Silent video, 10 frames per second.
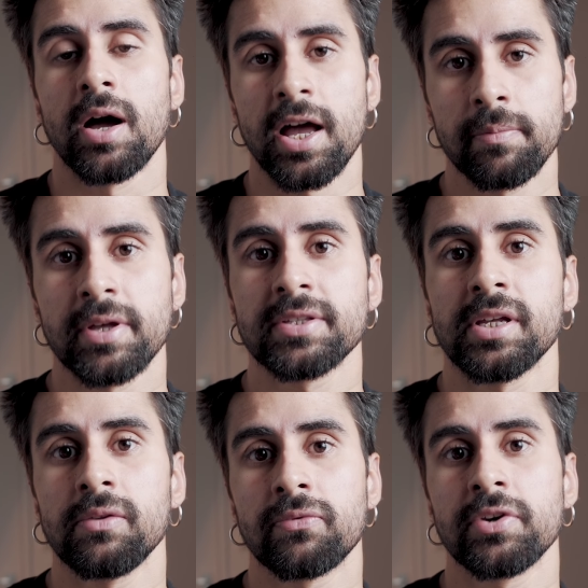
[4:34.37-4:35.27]
I
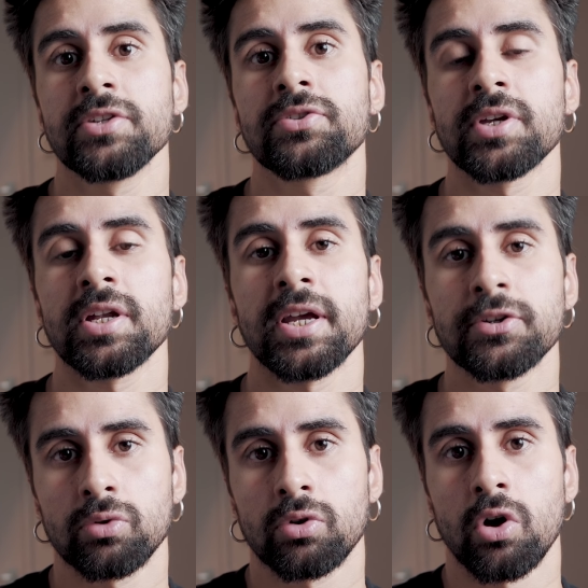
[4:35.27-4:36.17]
myself reached there
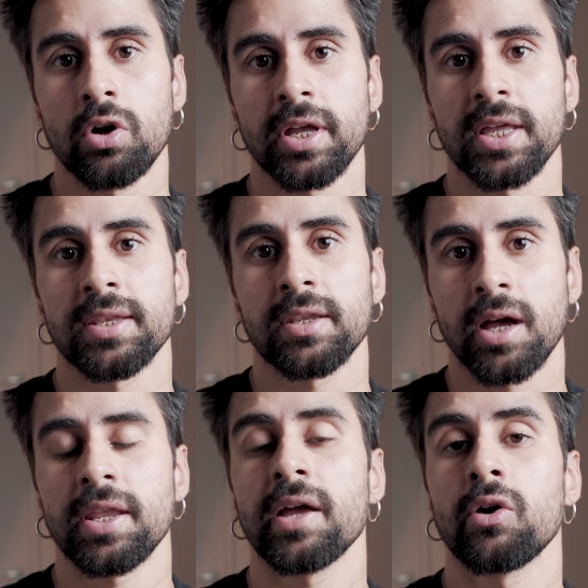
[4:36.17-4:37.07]
8 o'clock
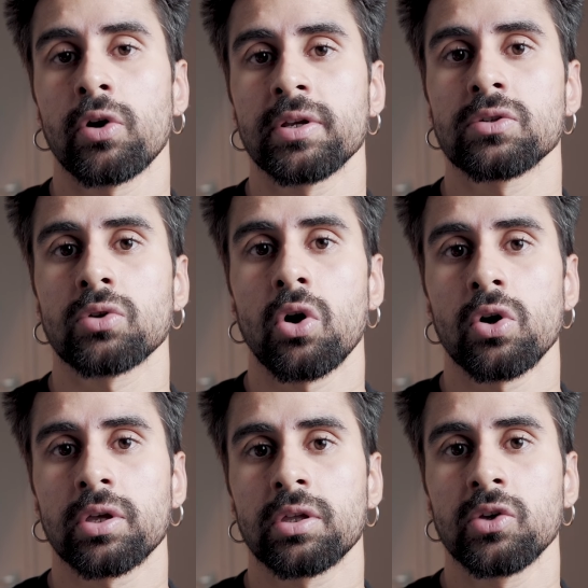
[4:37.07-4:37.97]
and I already
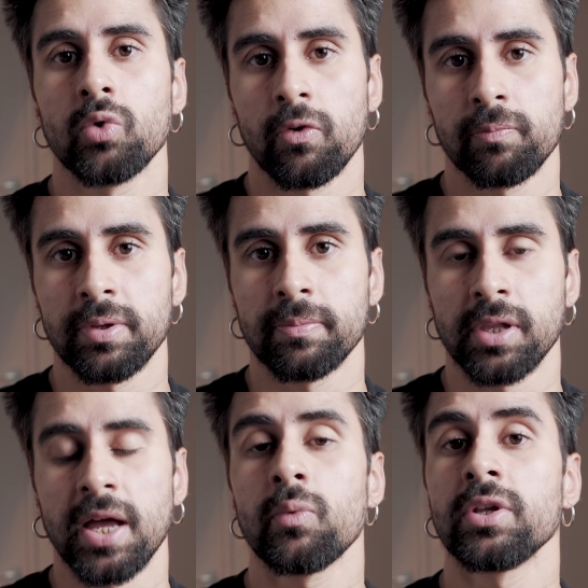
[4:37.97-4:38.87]
saw a queue of
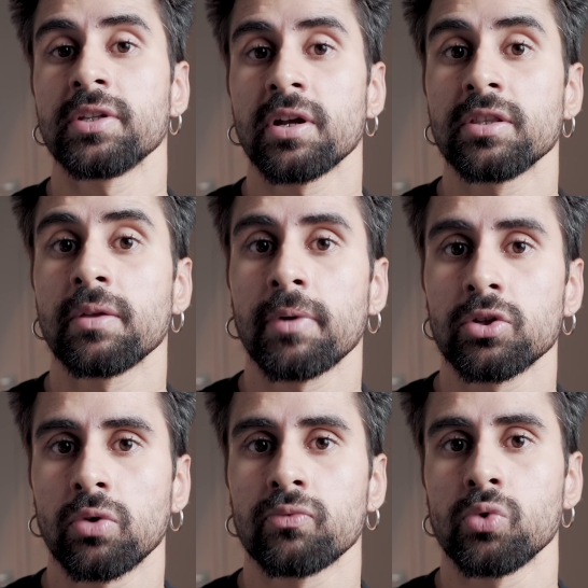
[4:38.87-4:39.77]
people. I went there in the
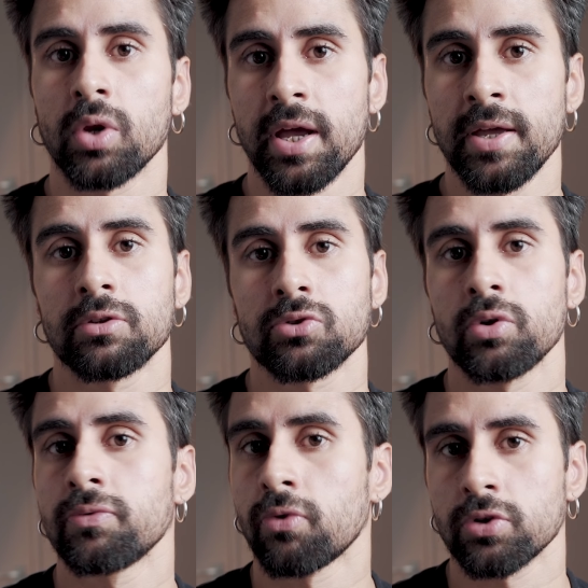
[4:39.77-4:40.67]
month of July, so
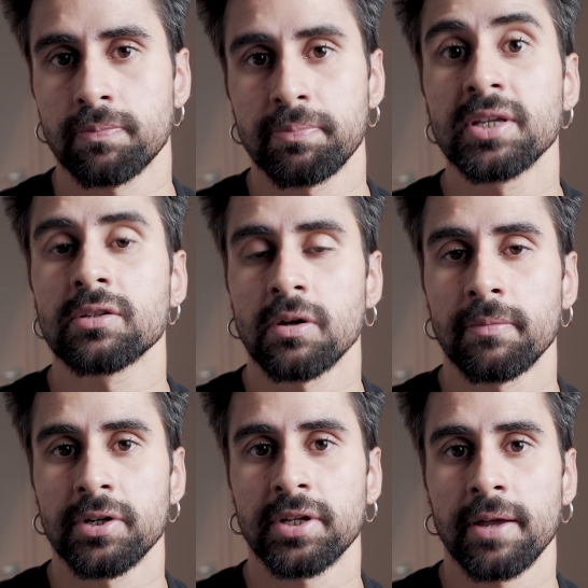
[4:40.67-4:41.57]
it was peak
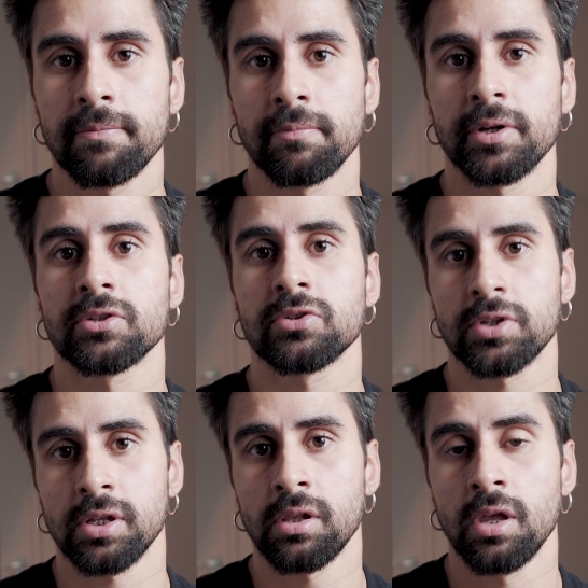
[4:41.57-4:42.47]
summer time, but
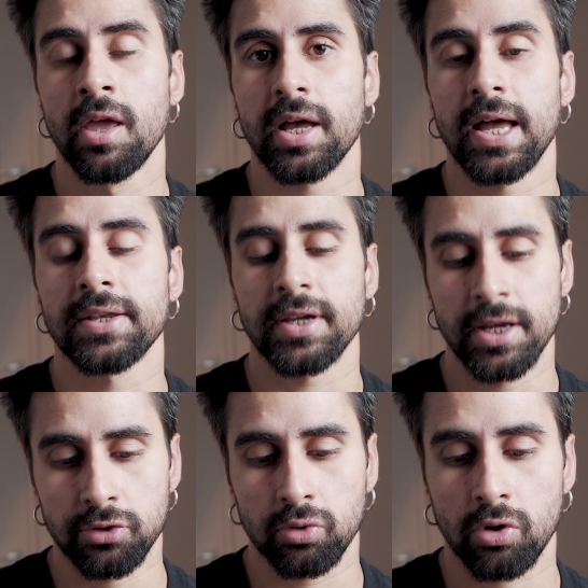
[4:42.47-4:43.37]
still at
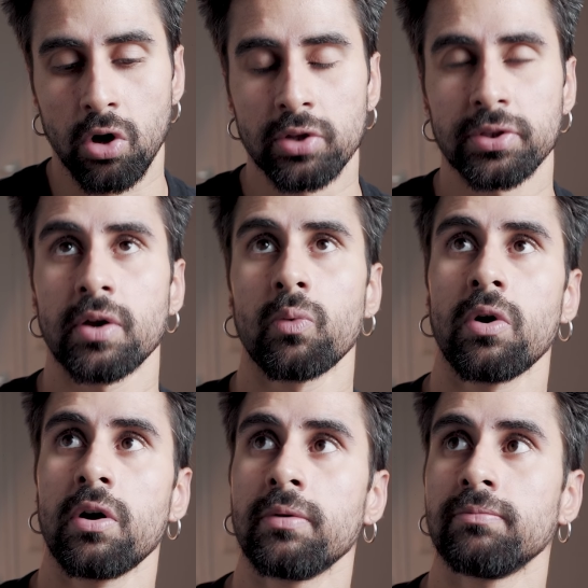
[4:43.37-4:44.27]
8 o'clock there
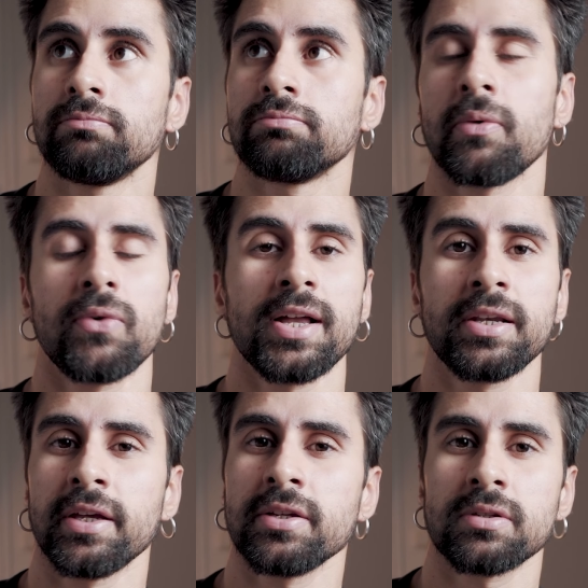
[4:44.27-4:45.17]
were a
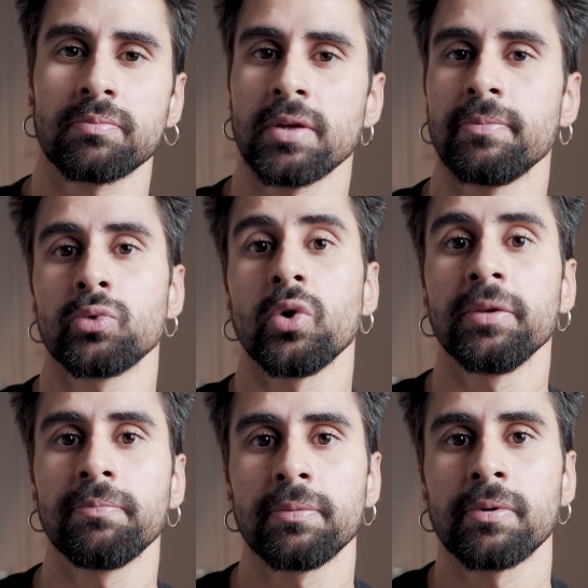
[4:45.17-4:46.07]
while, yes, maybe
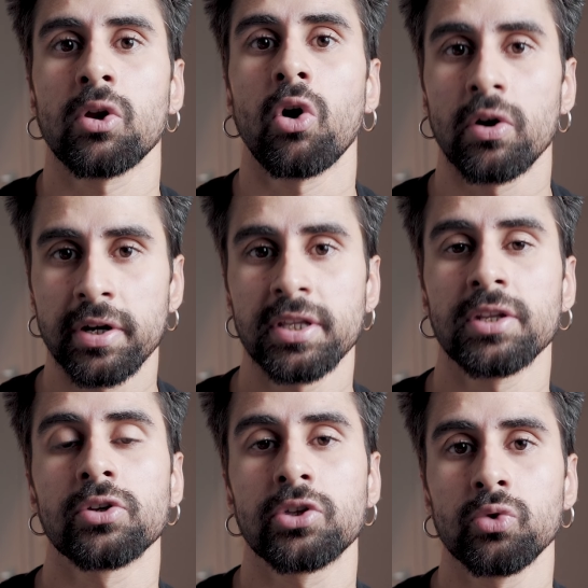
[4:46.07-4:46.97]
20 people already
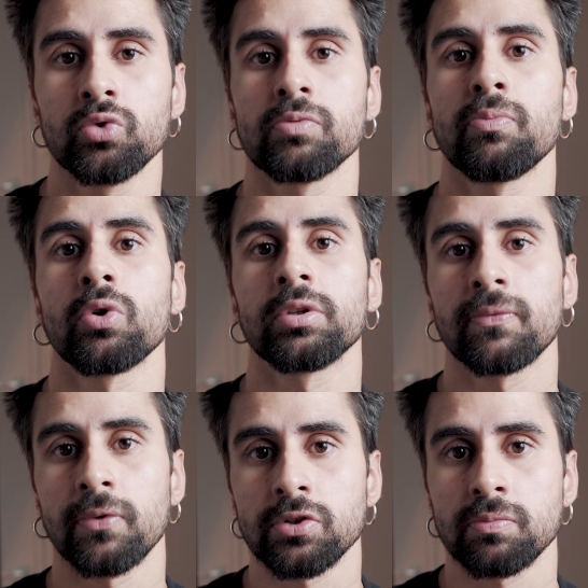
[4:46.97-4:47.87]
in a queue to board the
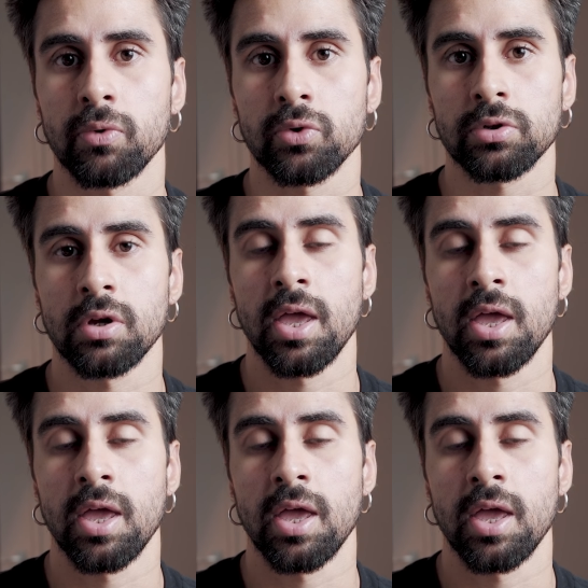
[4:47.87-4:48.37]
first boat.